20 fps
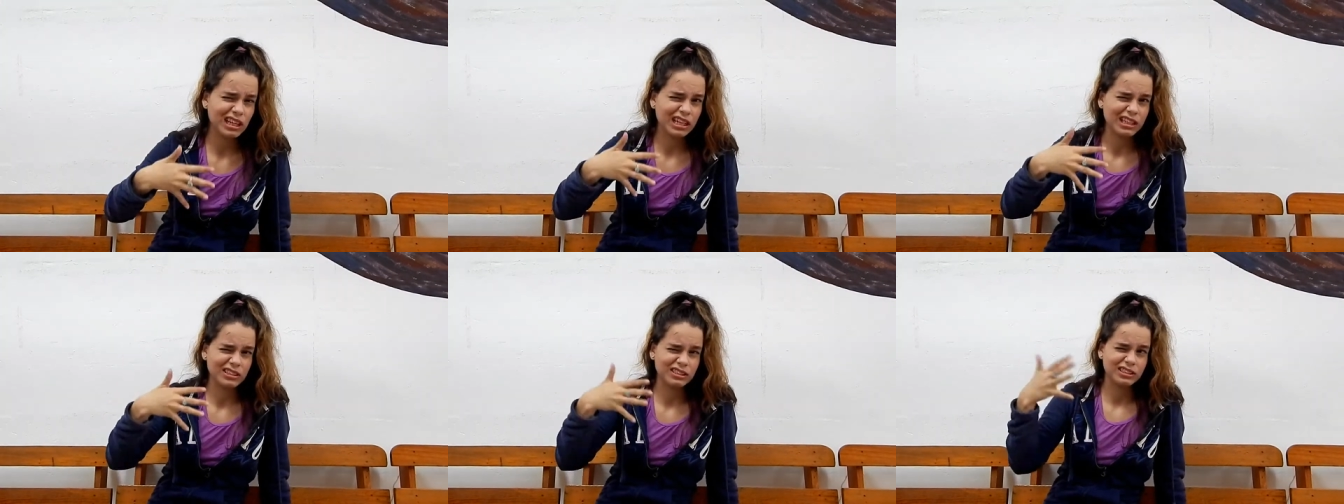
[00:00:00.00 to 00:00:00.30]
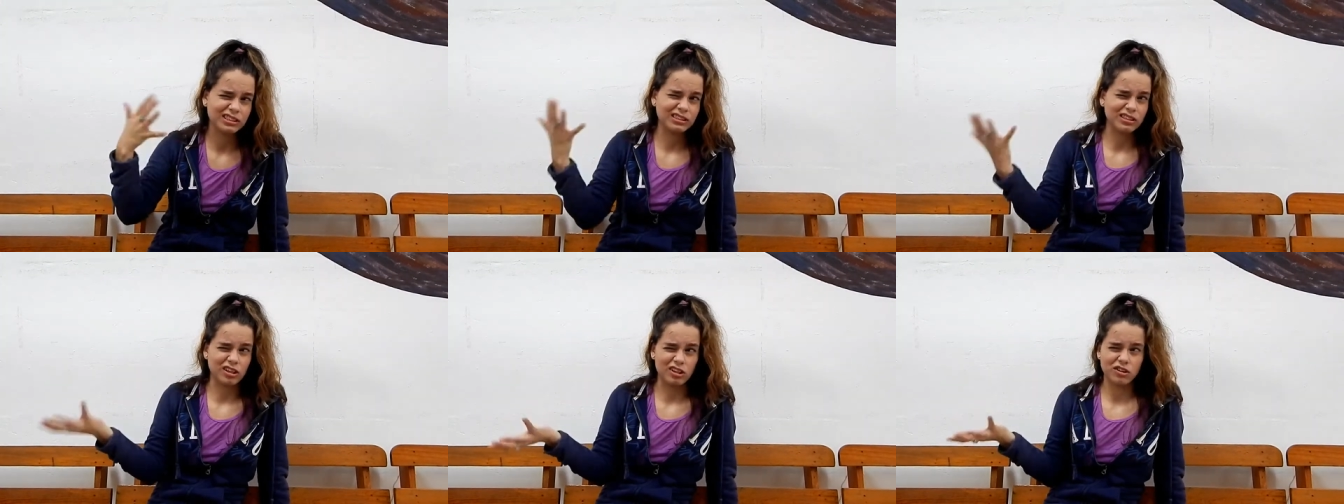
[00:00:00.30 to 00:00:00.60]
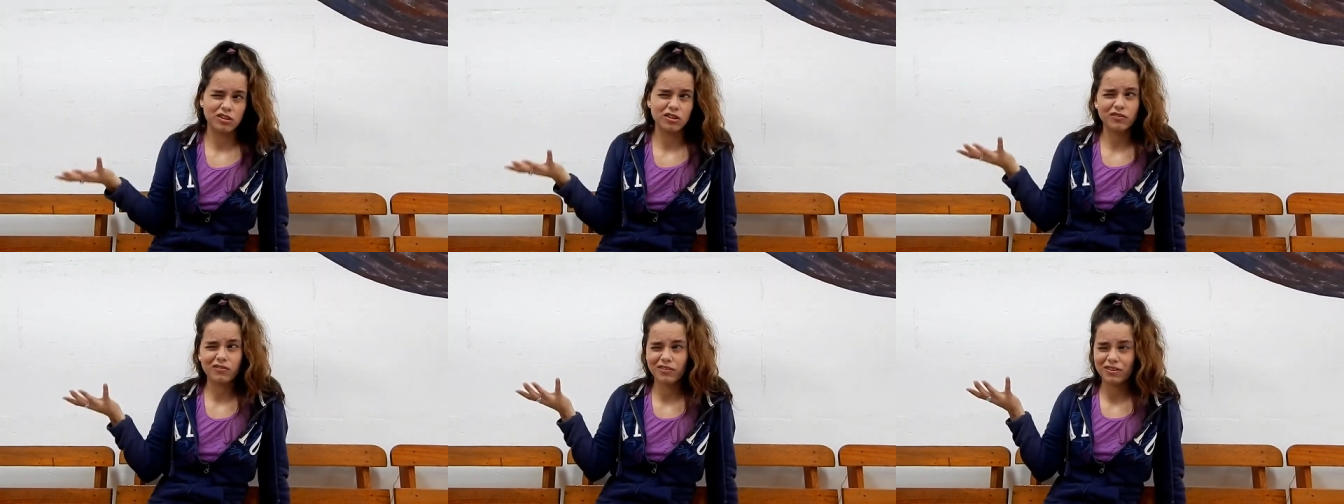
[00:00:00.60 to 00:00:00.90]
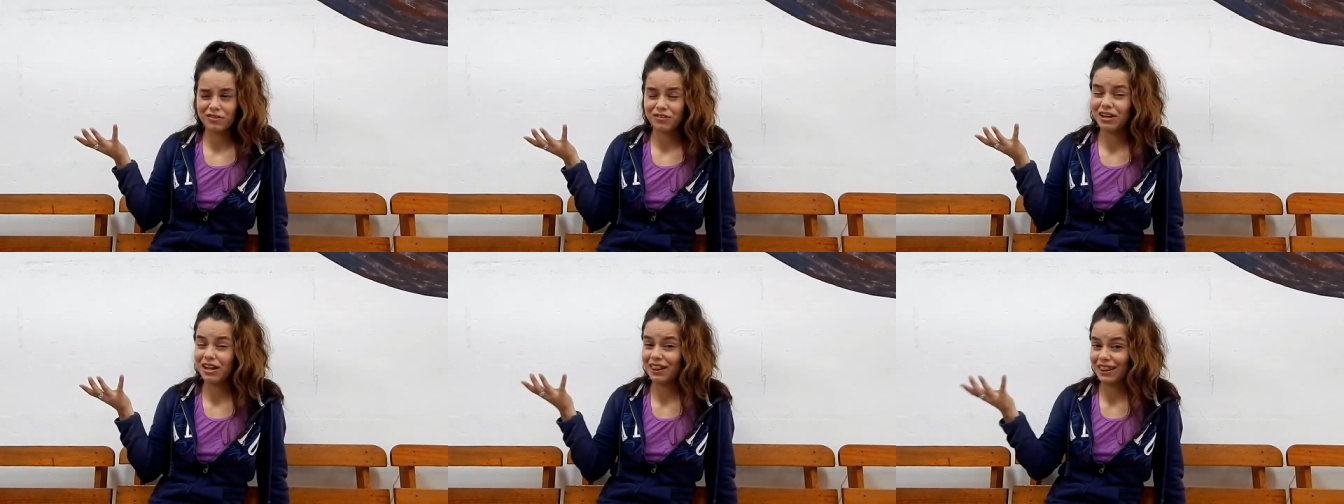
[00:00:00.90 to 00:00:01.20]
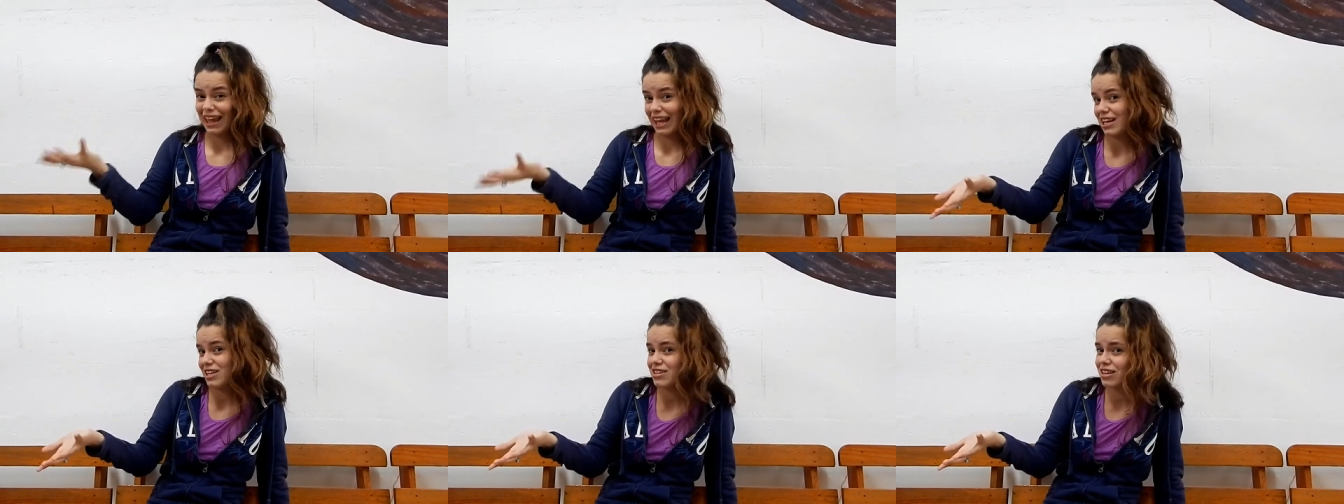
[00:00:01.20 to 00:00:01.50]
a start of a
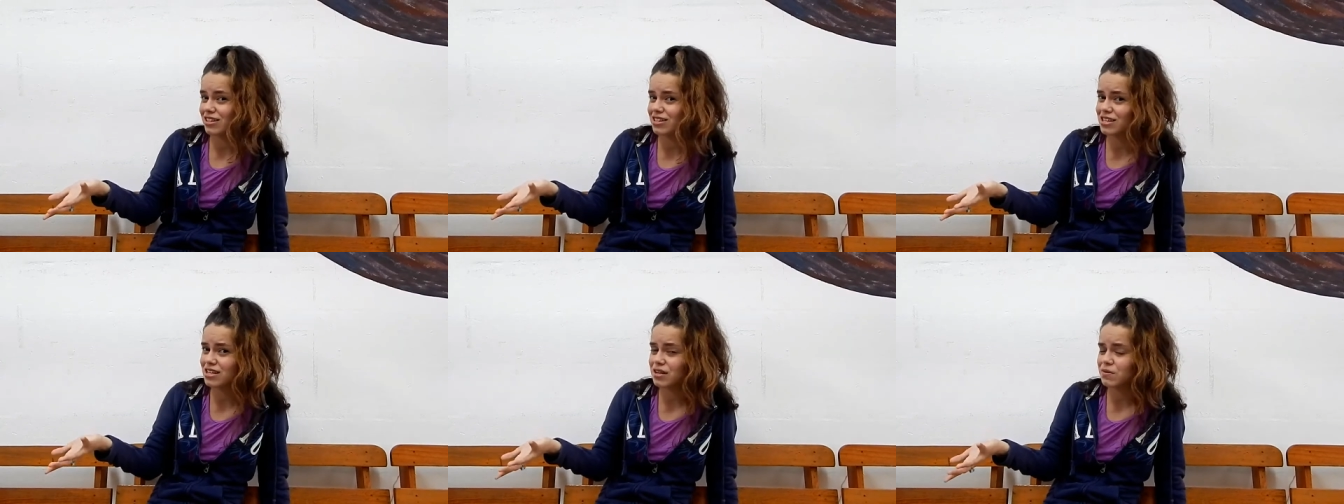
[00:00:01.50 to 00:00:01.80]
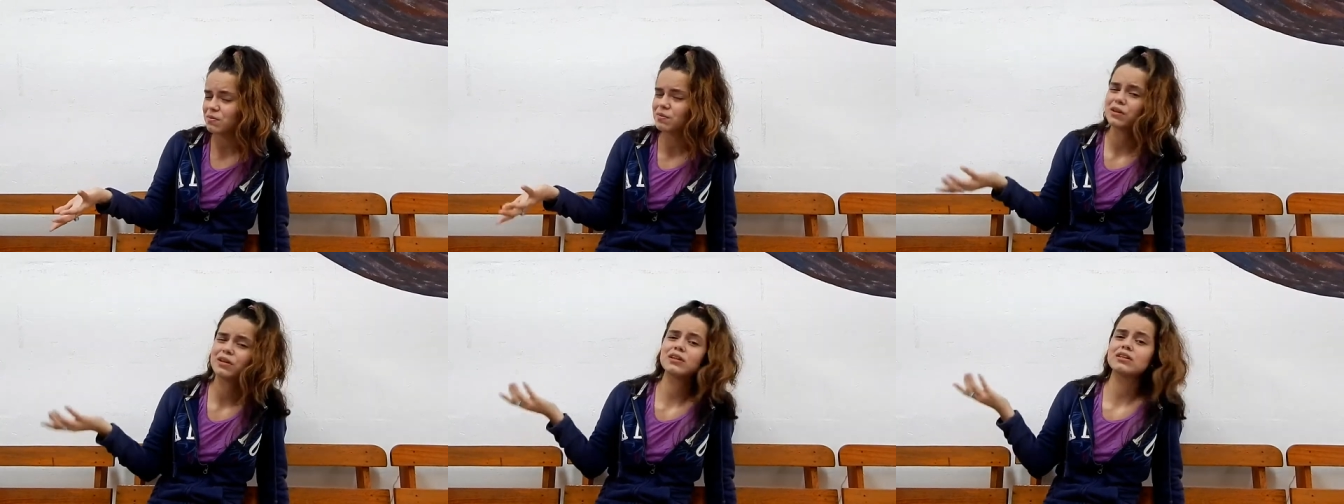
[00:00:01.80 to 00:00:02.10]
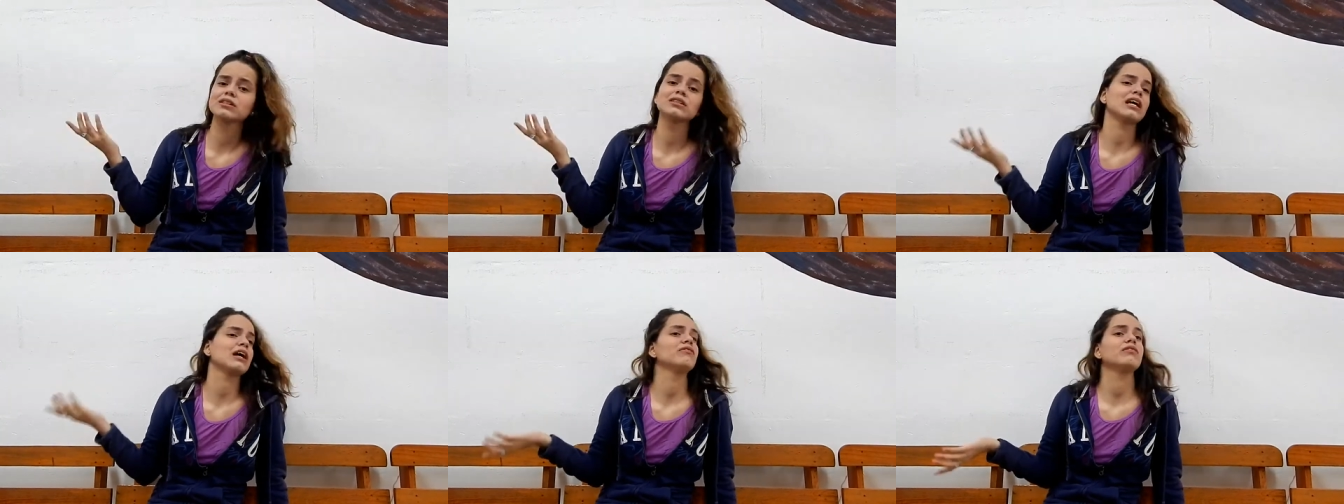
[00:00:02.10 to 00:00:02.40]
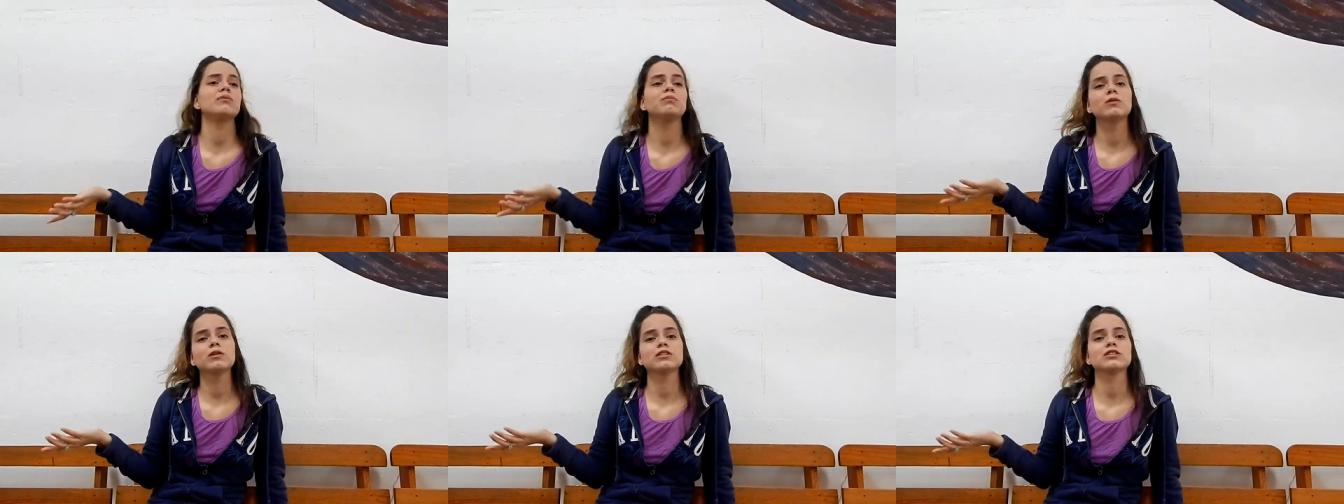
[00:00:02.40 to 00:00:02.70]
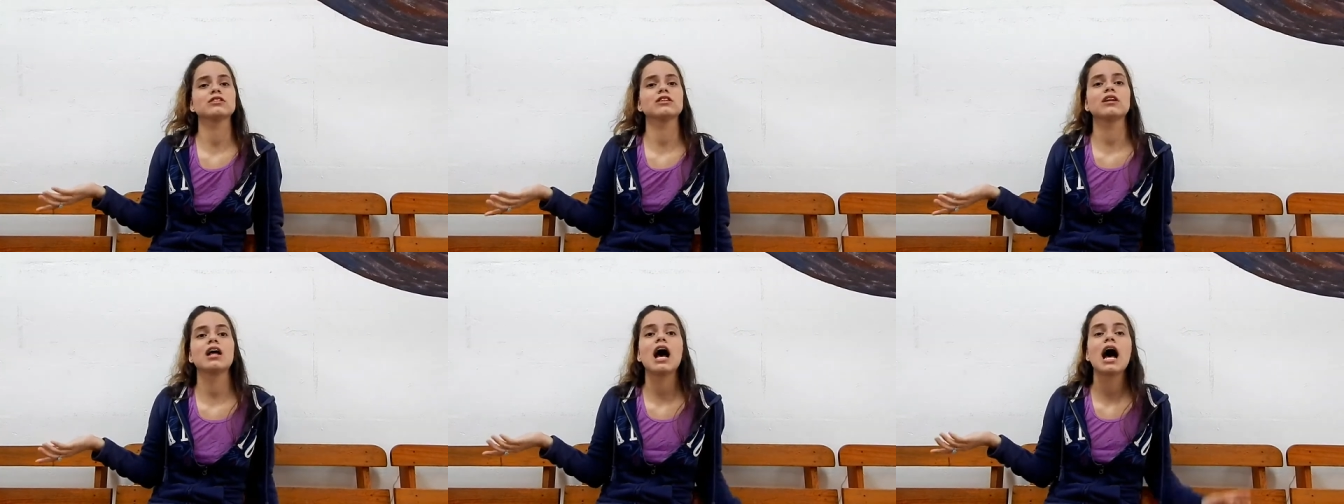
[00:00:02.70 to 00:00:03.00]
relationship because every
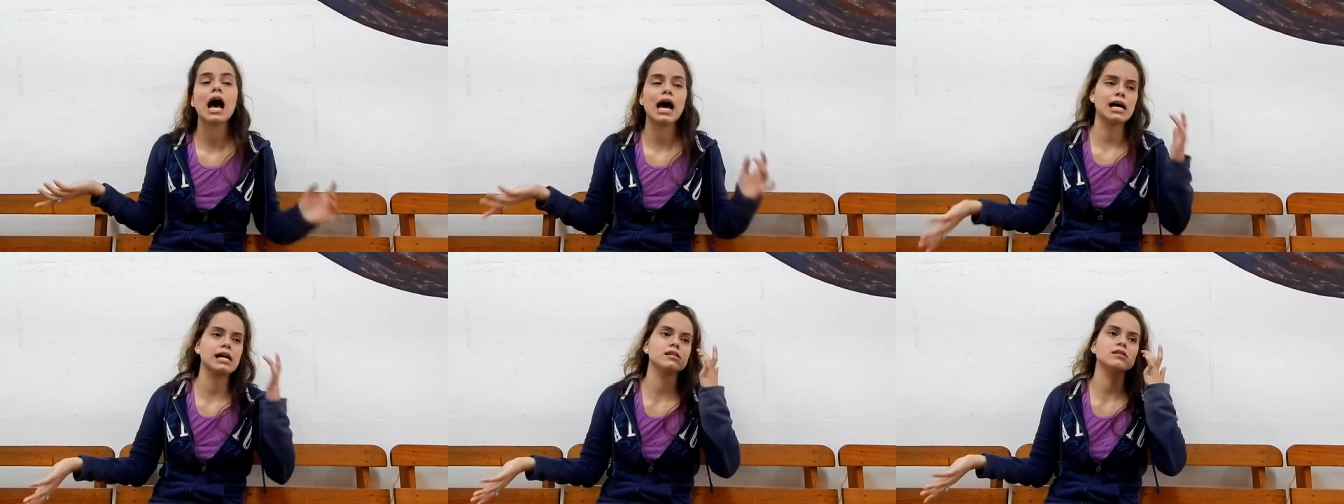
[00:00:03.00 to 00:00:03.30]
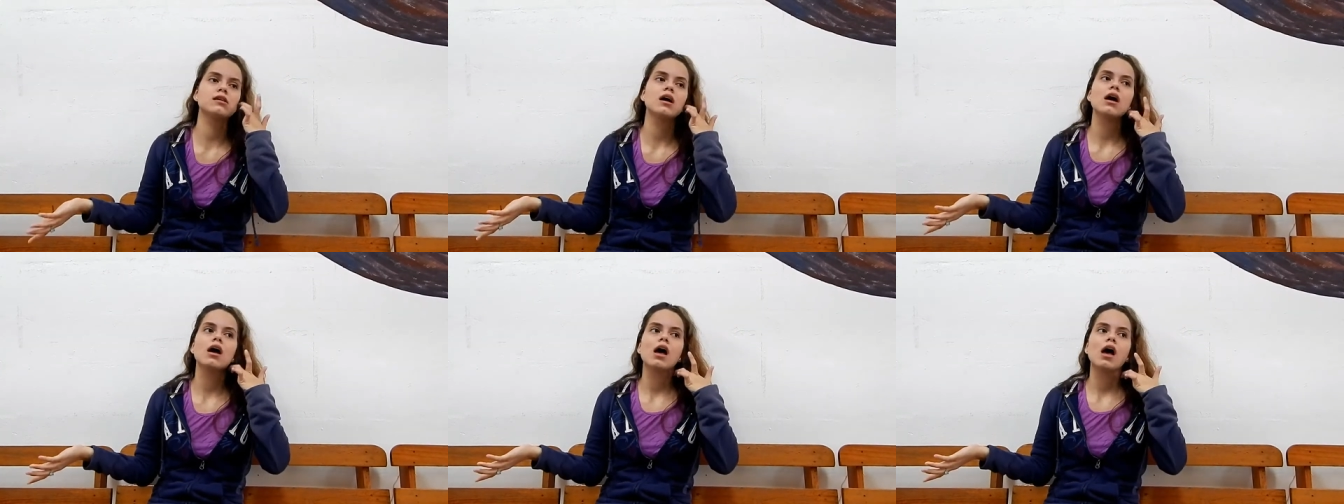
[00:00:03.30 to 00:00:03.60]
person has